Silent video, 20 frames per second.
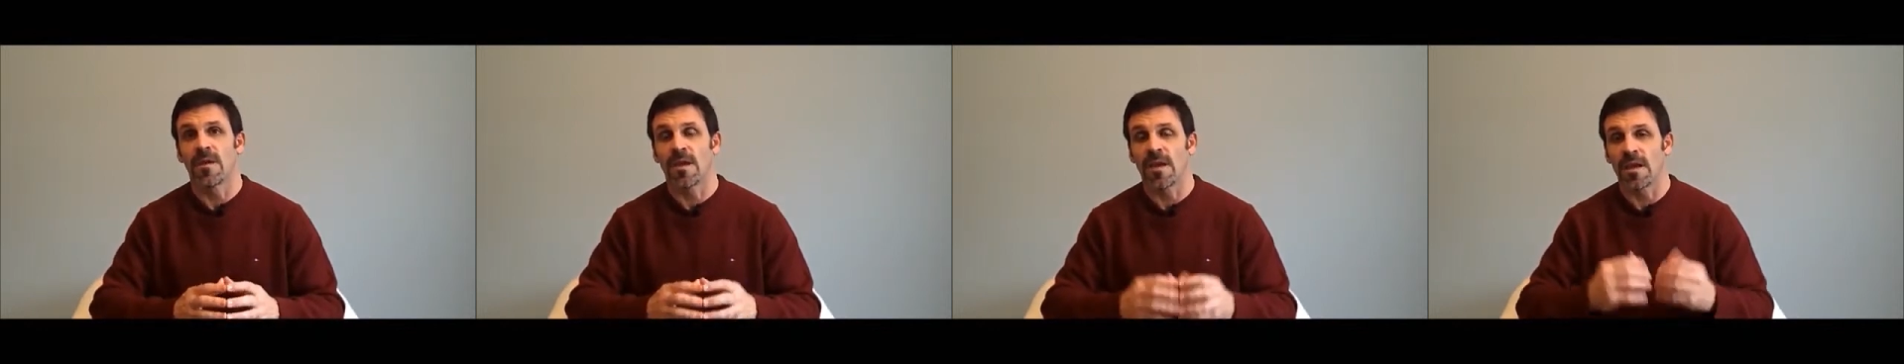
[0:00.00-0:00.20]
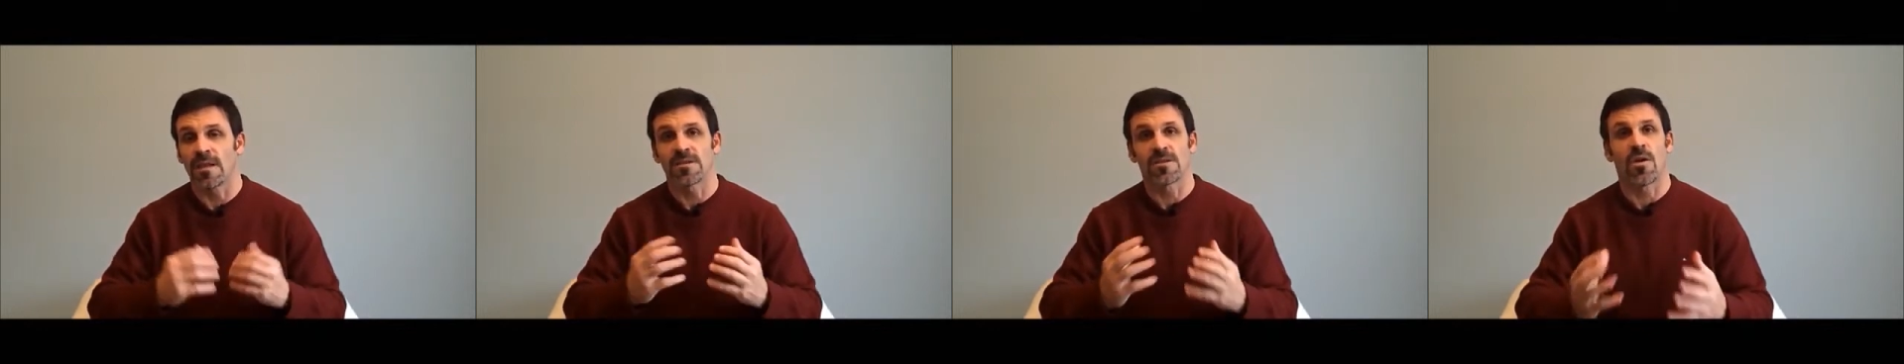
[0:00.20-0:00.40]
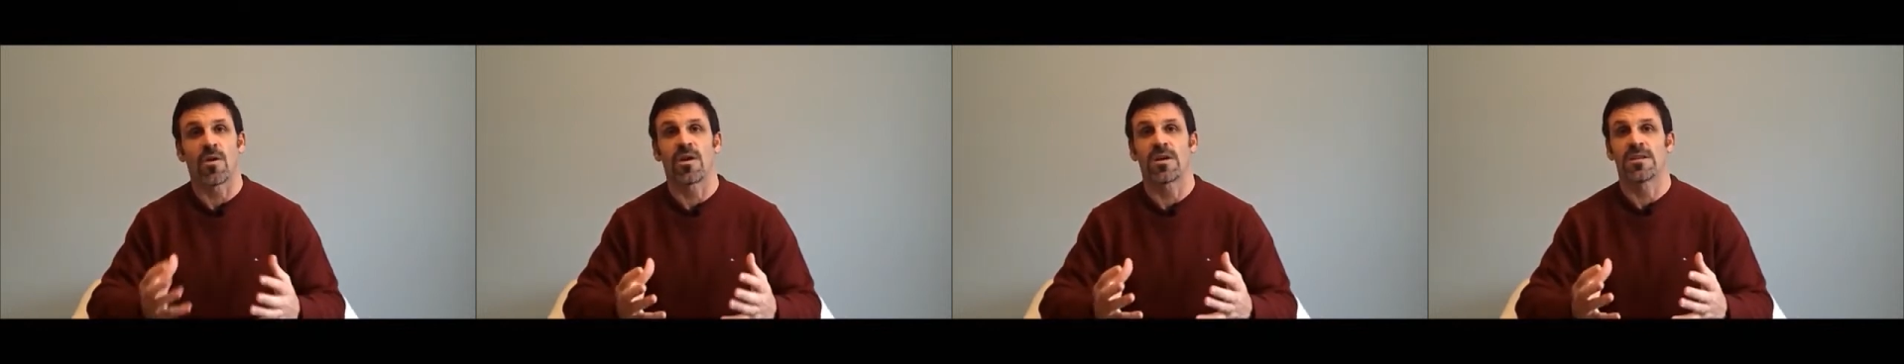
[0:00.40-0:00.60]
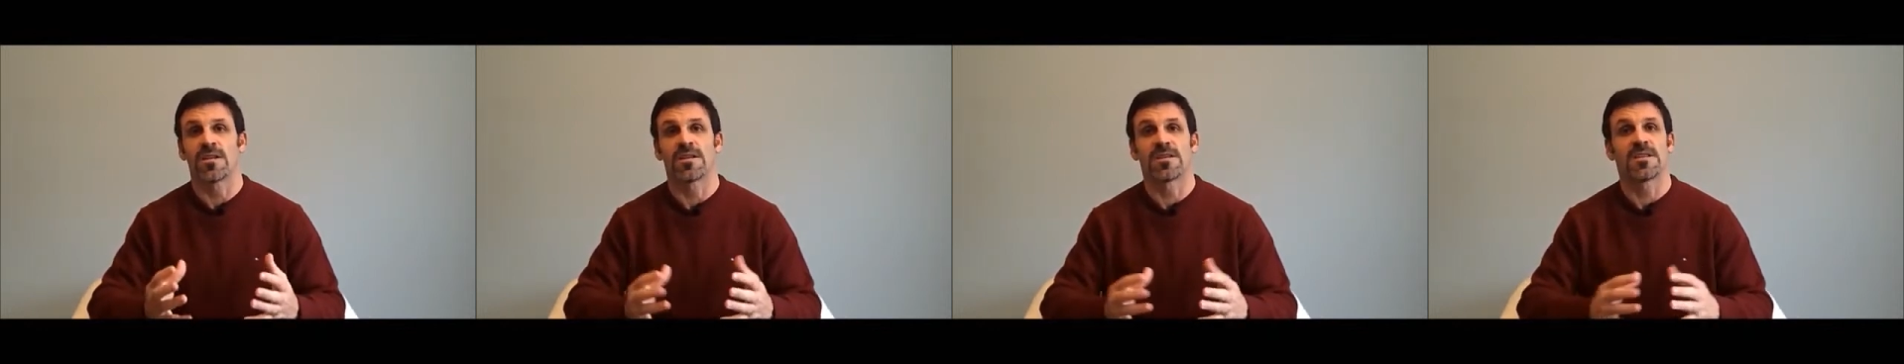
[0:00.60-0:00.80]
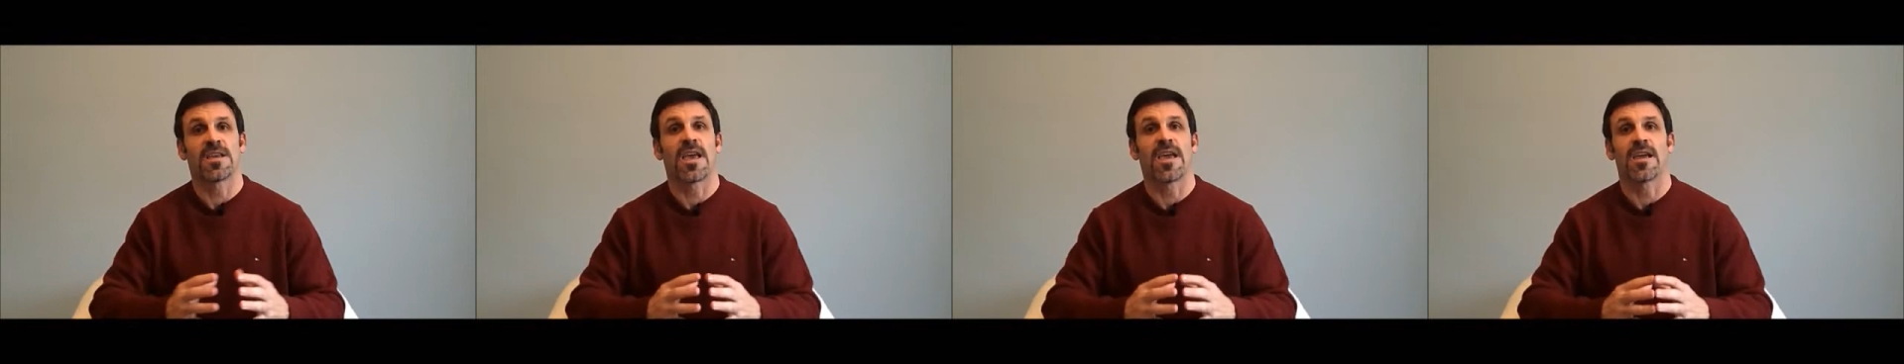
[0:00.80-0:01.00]
it's hard
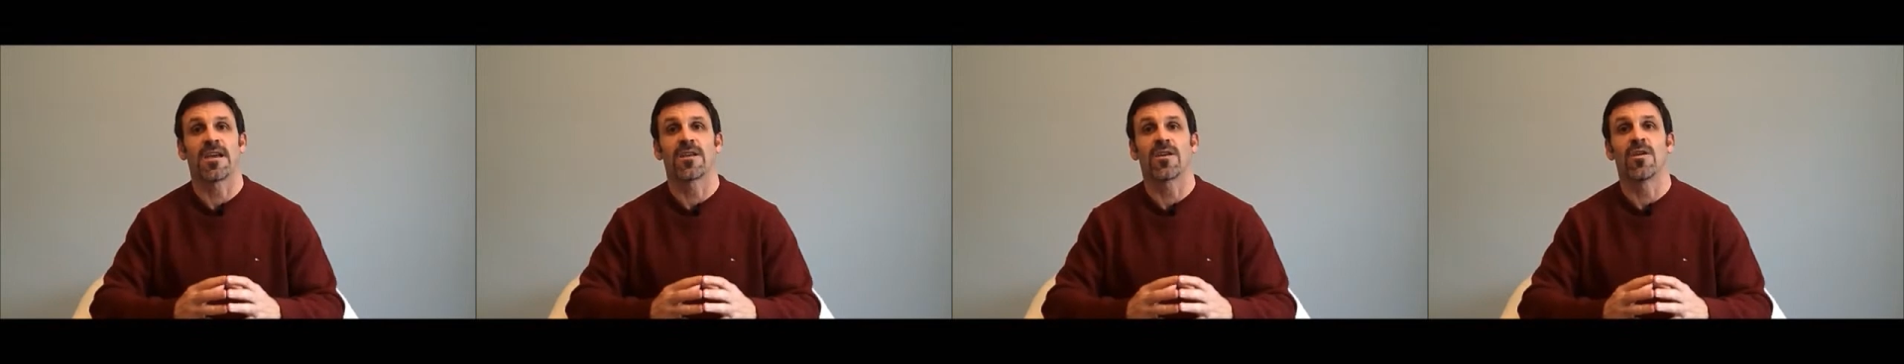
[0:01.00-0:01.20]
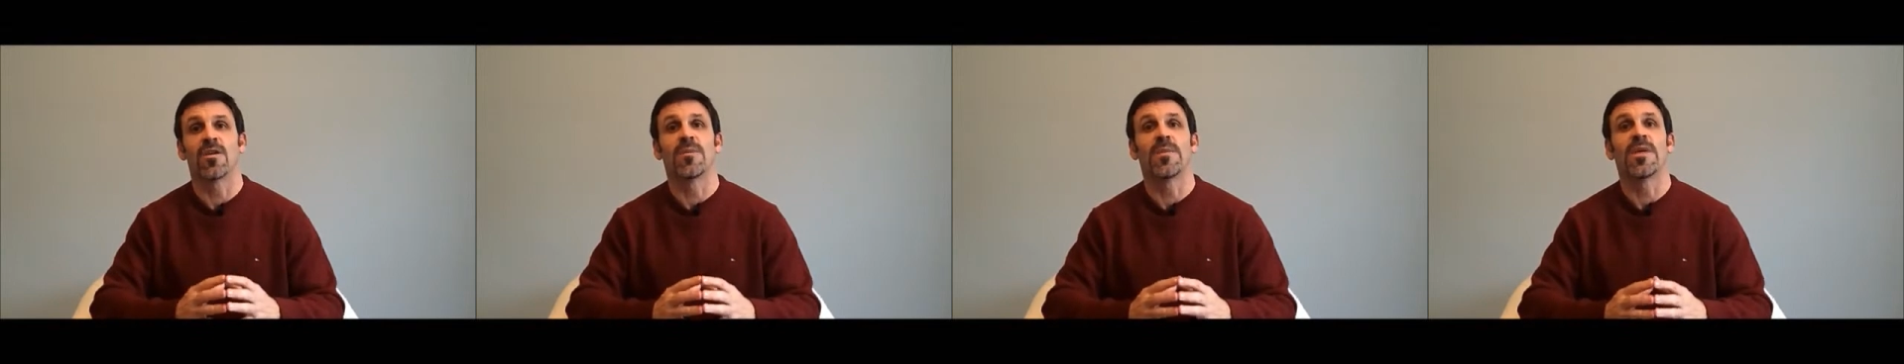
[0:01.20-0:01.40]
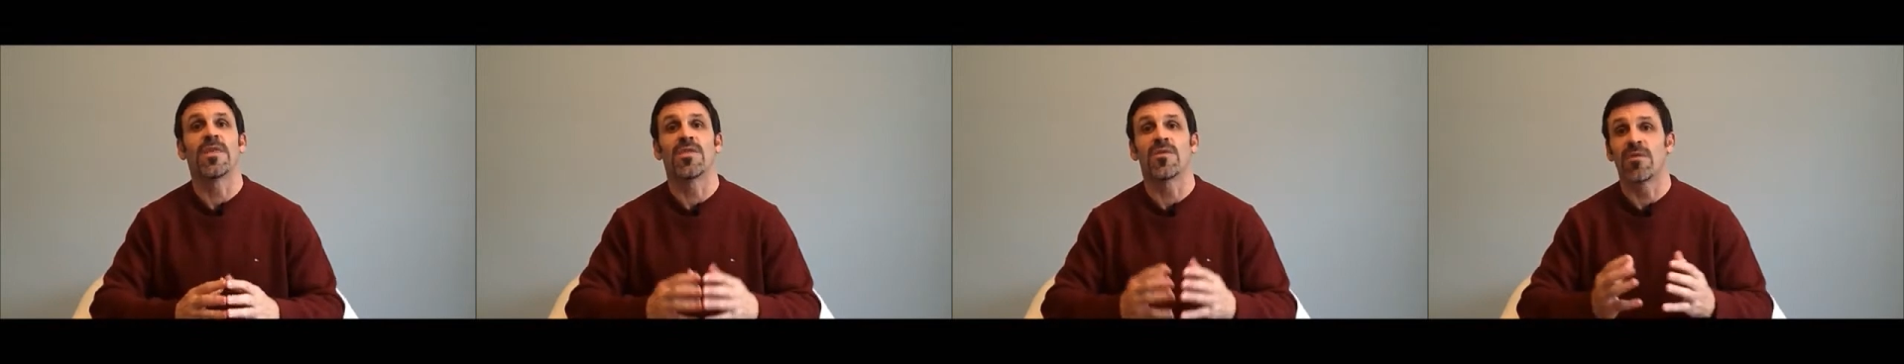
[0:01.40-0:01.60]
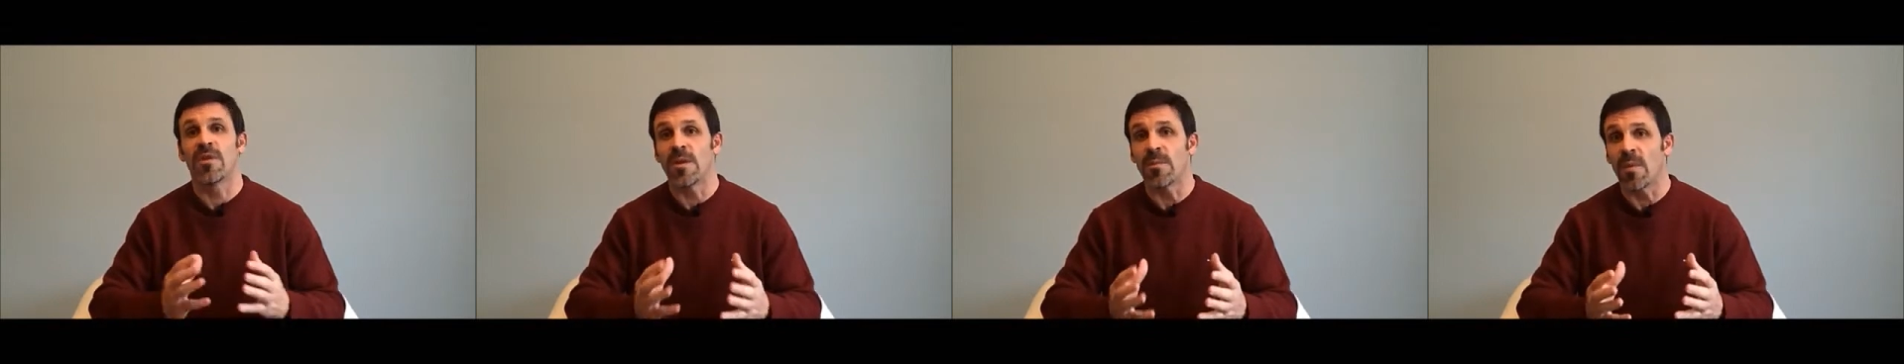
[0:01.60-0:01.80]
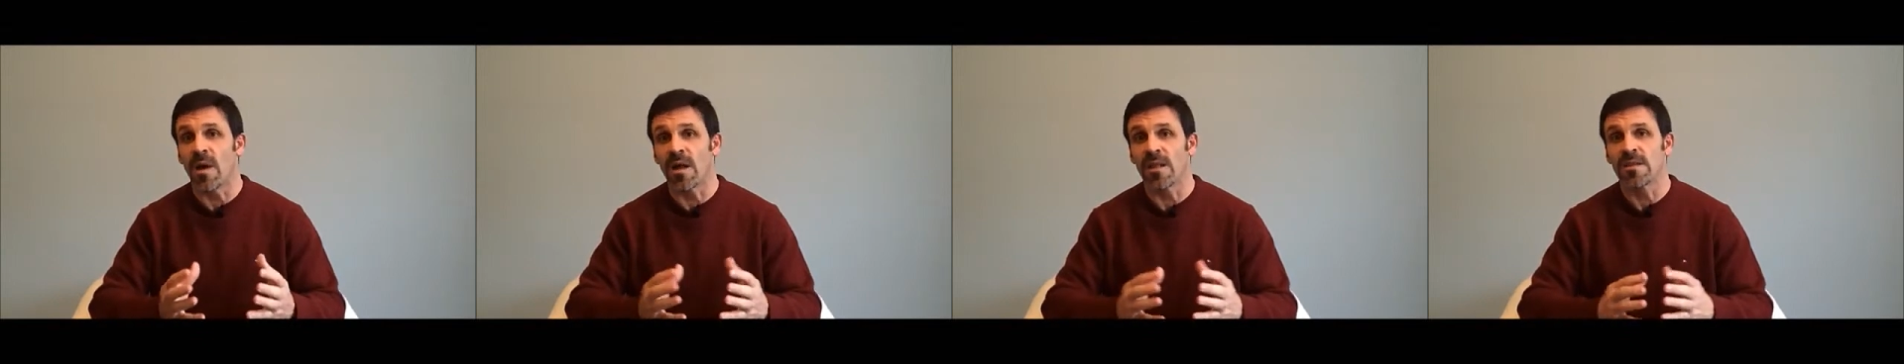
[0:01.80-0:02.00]
to say. It could be
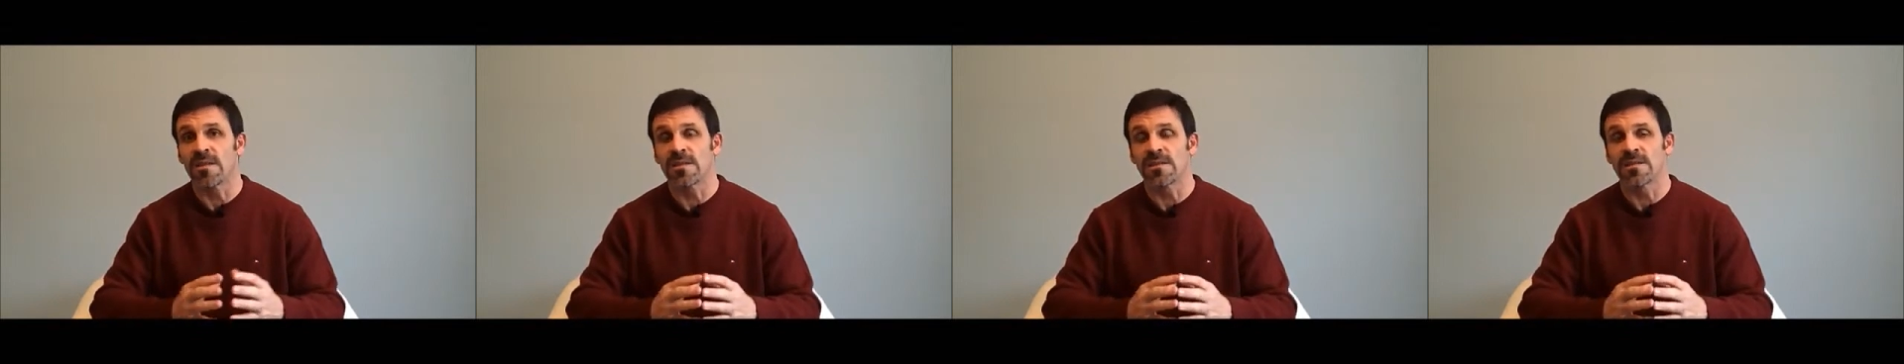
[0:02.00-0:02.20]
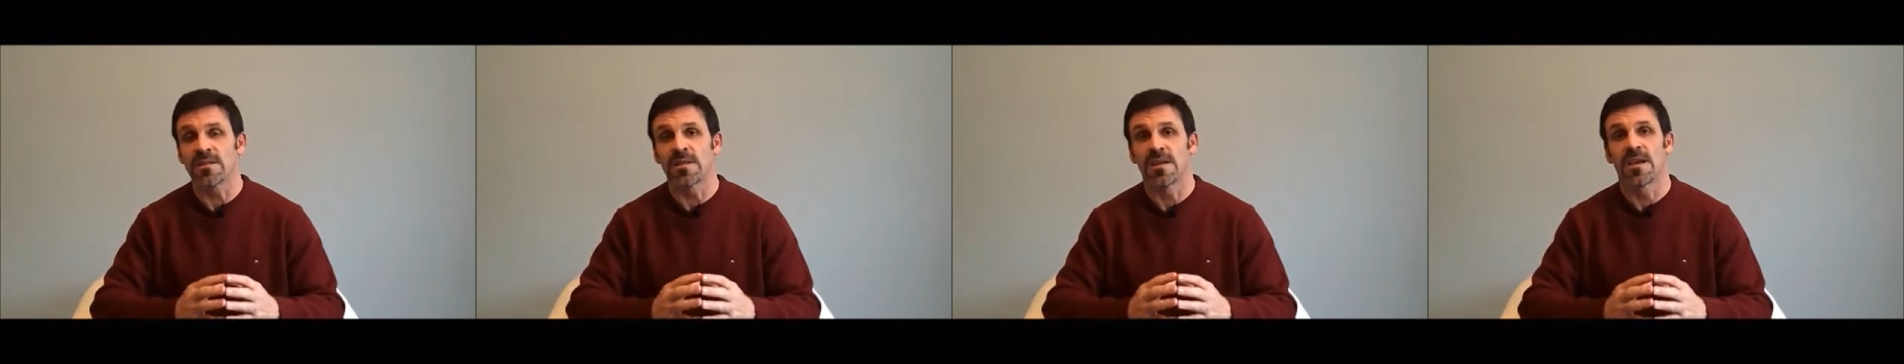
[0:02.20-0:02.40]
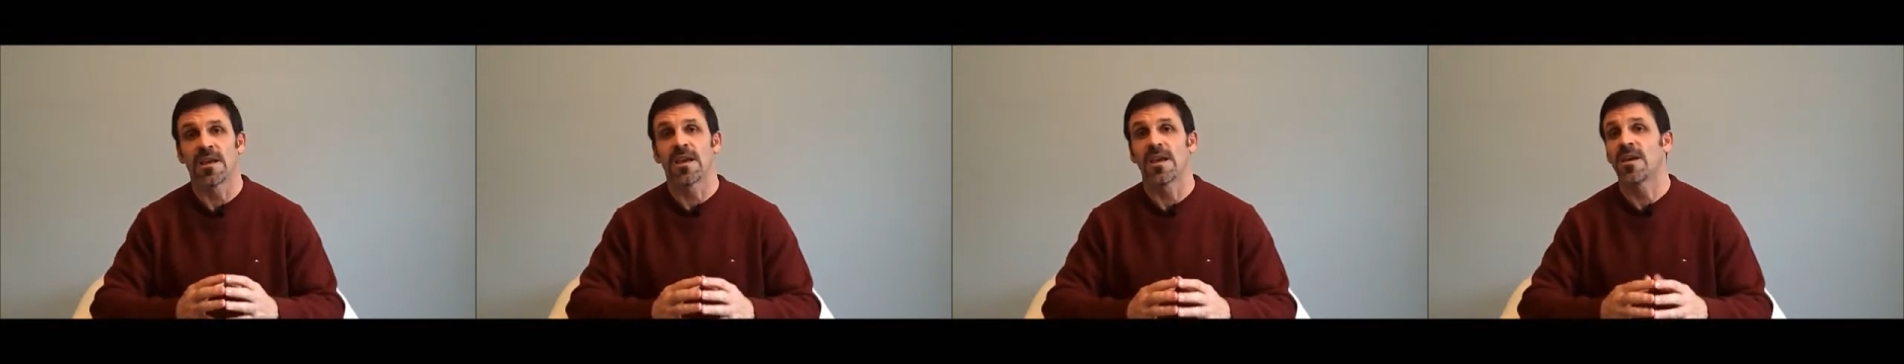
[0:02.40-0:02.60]
3 months,